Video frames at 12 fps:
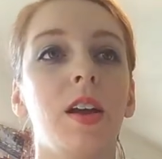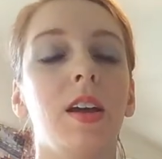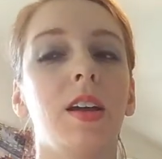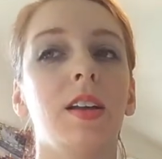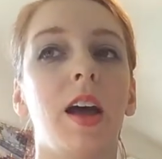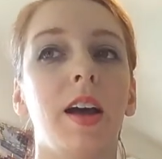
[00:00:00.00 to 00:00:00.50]

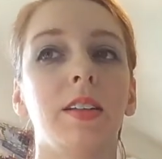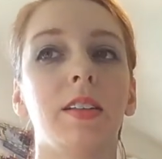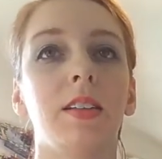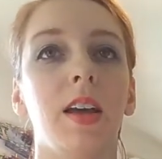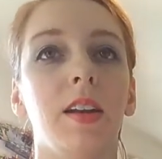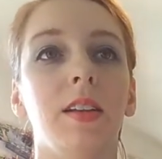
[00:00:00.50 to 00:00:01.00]
it has a
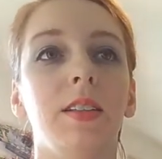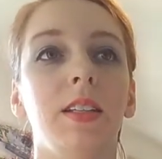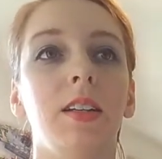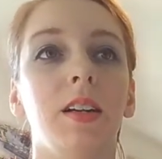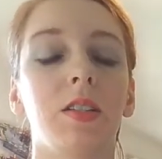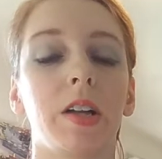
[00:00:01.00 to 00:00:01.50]

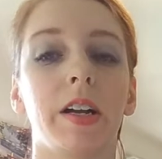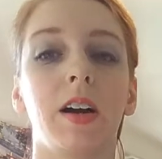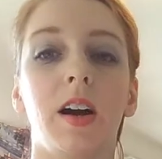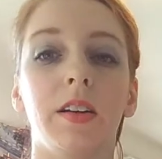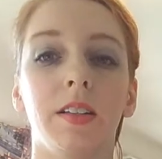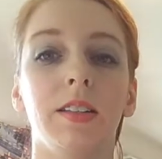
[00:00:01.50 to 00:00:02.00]
tendency to collect
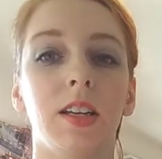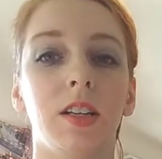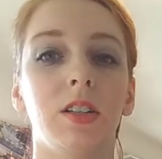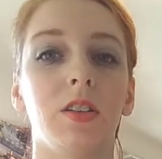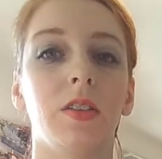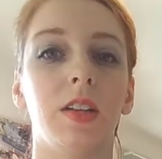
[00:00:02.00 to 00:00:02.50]

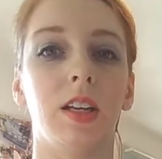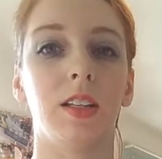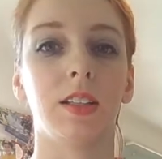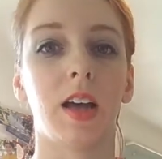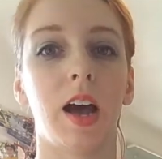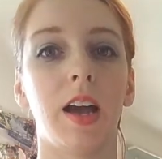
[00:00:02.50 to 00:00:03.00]
condensation on the
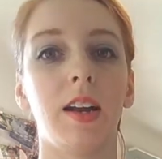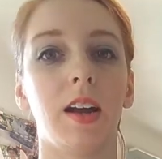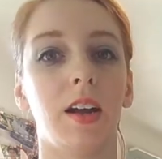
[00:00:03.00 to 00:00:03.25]
inside,